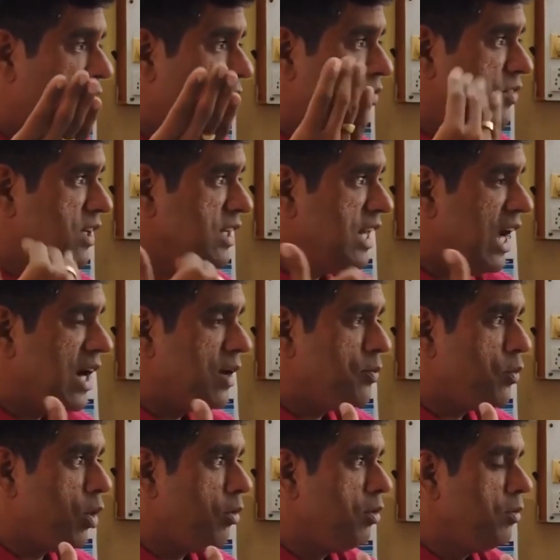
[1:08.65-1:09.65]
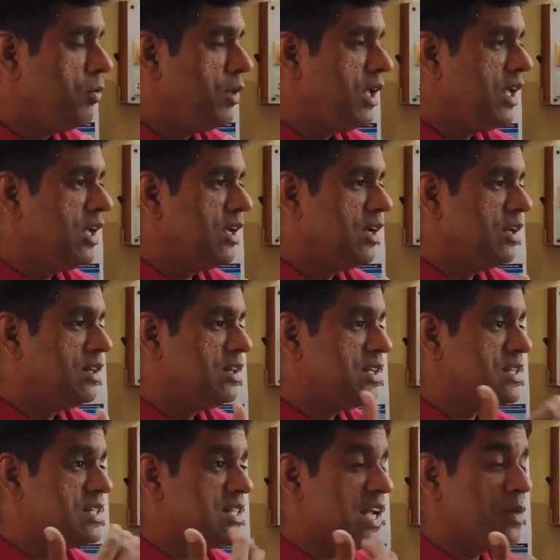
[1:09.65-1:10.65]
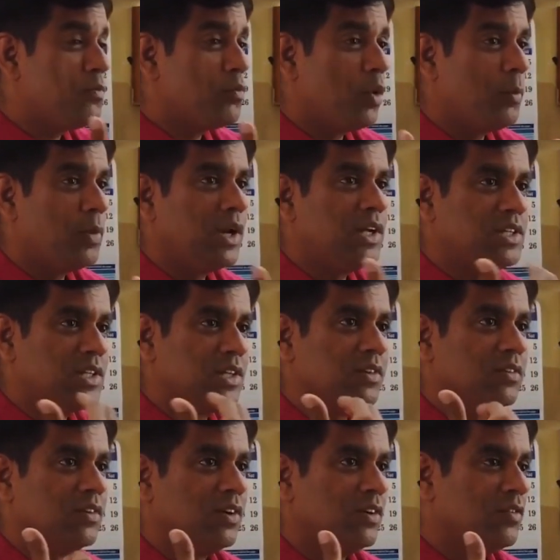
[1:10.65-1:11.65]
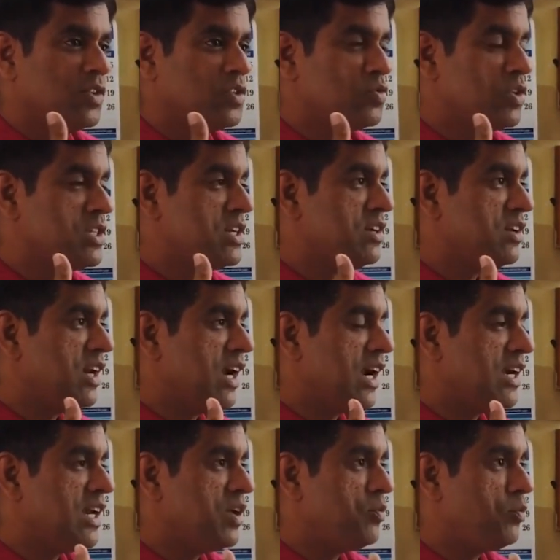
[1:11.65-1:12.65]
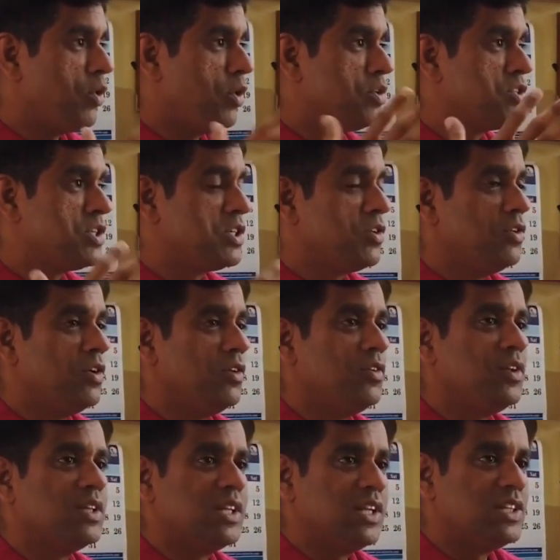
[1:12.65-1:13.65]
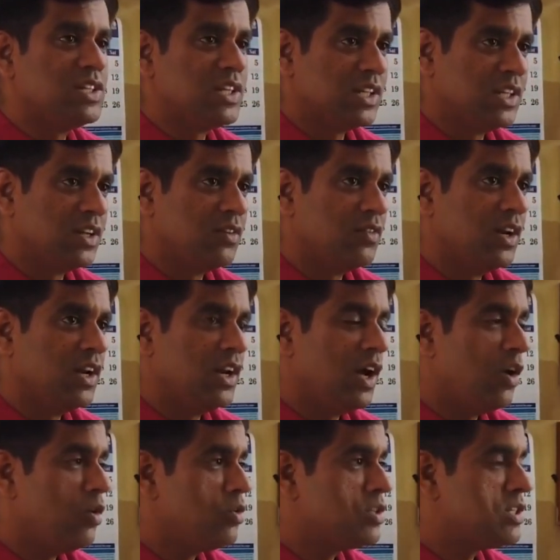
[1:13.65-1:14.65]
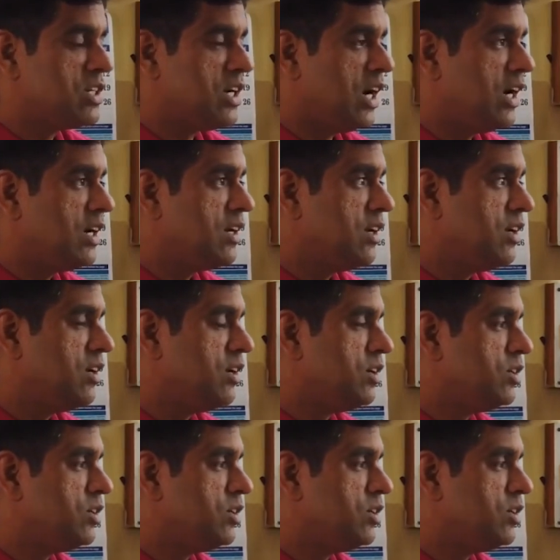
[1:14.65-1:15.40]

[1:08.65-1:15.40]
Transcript: After that, probably this same population which was interacting positively with each other will now start